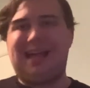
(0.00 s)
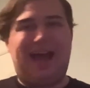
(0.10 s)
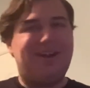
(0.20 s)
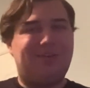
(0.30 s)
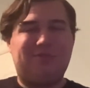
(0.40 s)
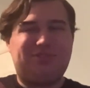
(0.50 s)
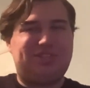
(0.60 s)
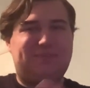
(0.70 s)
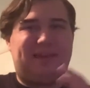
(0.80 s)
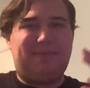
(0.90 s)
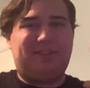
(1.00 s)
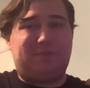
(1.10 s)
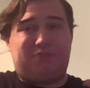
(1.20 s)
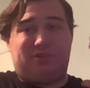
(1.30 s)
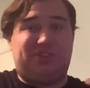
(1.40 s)
I don't know if it's maybe the
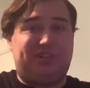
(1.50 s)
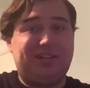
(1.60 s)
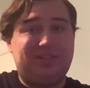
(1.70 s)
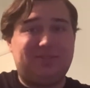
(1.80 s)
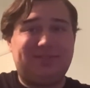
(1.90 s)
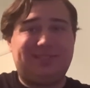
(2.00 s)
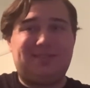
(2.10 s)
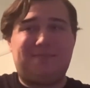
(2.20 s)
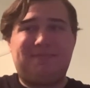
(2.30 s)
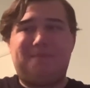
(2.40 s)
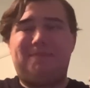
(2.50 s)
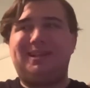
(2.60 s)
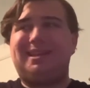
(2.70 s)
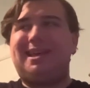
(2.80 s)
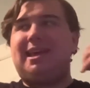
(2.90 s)
projector or something,
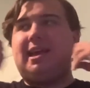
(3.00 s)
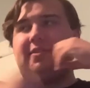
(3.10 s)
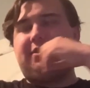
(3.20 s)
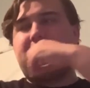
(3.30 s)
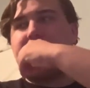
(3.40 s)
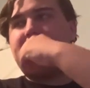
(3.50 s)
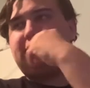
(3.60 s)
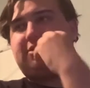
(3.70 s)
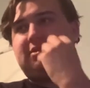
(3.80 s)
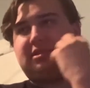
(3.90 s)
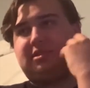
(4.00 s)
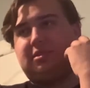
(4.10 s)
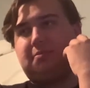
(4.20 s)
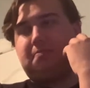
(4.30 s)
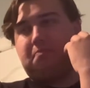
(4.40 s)
but the creatures,
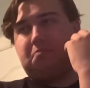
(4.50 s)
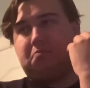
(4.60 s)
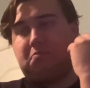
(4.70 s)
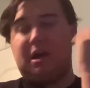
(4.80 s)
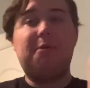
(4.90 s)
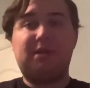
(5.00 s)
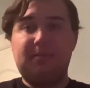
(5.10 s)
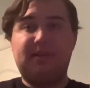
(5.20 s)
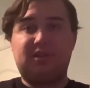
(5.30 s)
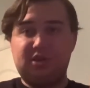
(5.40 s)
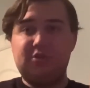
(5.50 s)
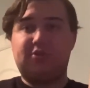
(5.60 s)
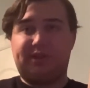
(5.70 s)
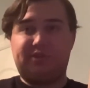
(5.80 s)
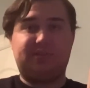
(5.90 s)
I will admit, the new
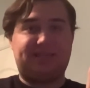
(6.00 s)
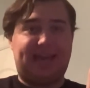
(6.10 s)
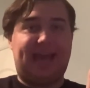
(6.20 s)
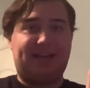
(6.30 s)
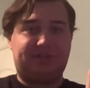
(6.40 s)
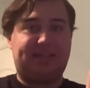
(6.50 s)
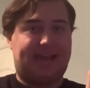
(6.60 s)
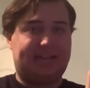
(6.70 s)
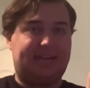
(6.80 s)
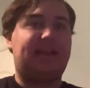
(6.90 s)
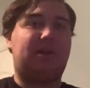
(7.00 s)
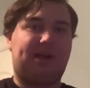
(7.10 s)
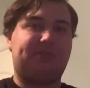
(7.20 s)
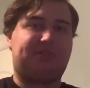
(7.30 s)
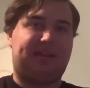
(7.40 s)
creatures they actually added in are
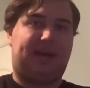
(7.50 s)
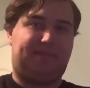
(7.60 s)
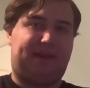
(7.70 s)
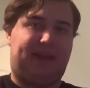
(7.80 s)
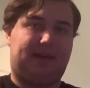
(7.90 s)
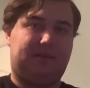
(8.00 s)
actually not bad.